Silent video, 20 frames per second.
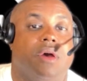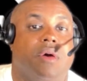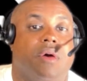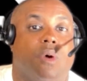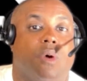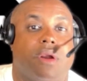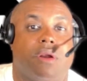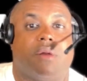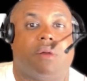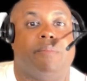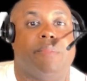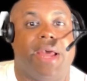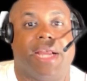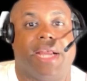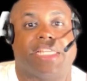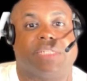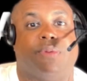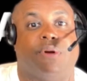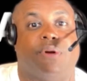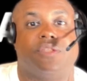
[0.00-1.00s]
what our
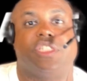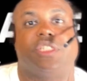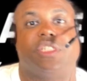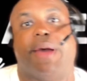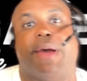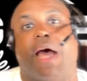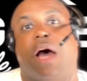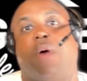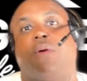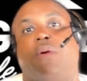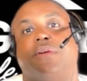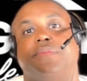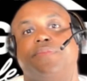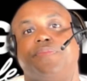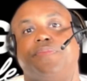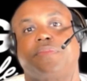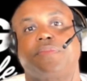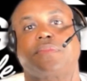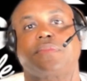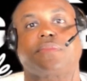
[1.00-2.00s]
max purchase power
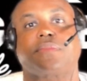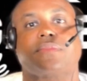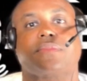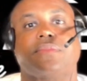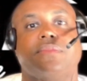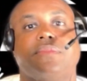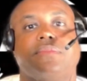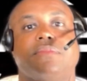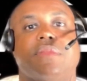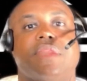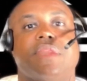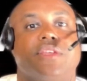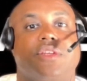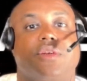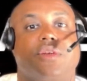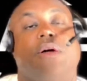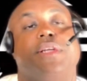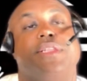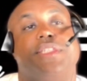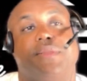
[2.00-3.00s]
is
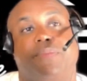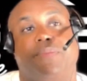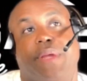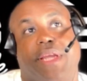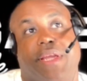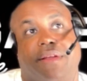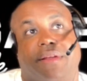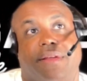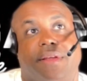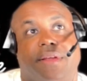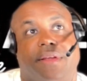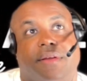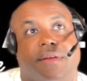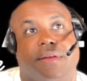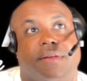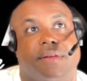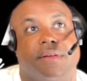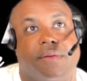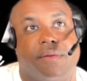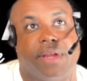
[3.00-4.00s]
going to be.
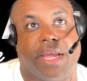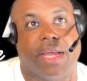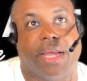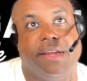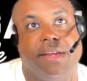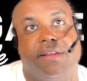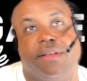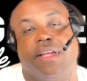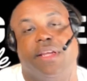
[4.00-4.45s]
Okay.